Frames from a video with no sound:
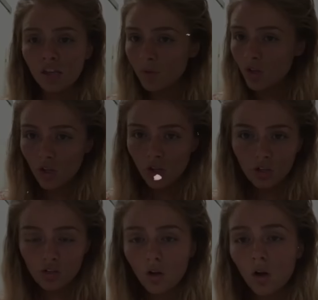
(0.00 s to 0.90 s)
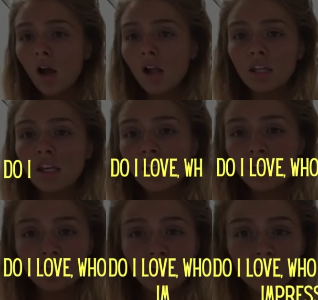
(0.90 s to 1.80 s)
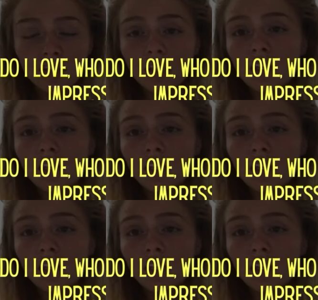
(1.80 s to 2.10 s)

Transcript: I feel like it's really figuring out, like, what do I